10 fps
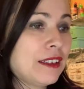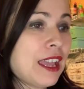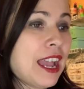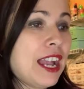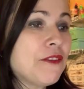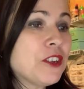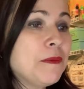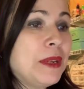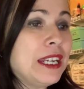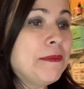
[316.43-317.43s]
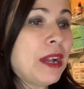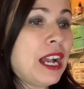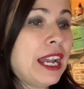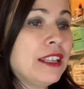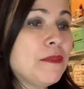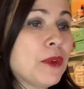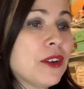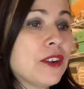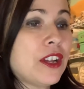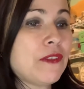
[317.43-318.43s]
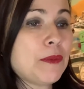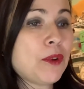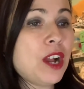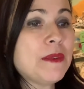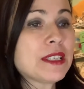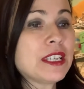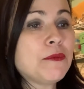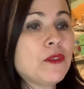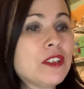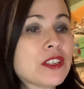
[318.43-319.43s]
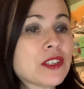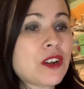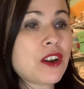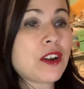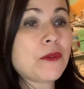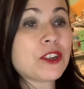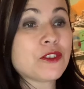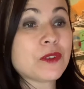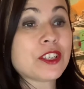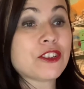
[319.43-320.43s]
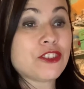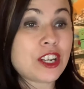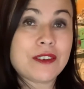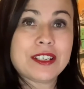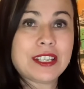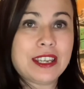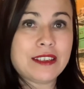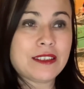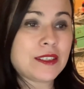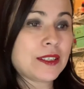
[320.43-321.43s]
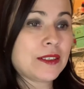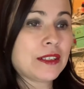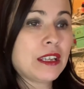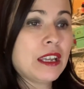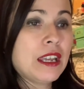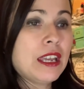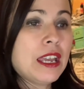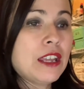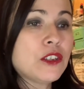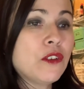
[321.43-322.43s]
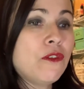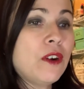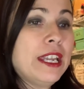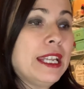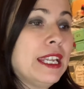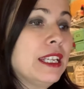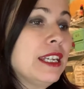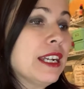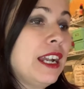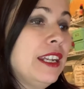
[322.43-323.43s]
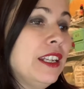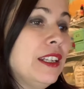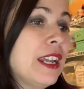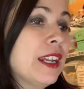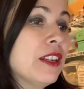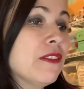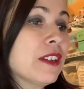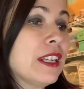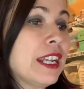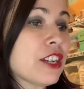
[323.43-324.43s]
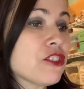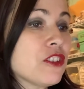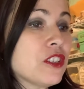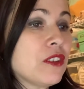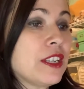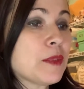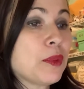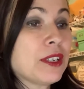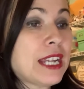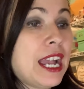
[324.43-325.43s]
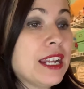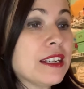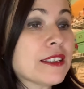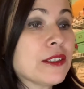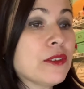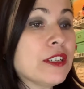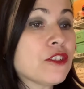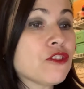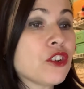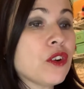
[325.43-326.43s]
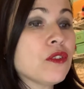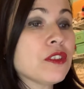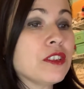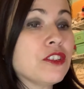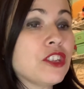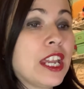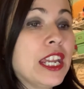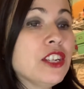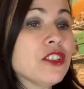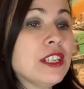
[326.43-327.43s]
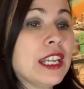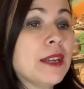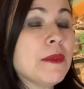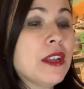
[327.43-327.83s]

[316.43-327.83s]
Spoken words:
After being behind the murder of a promising movie star, which was Sharon Tate. To avoid any kind of negative connections to his protagonist, Lucas chose to change the name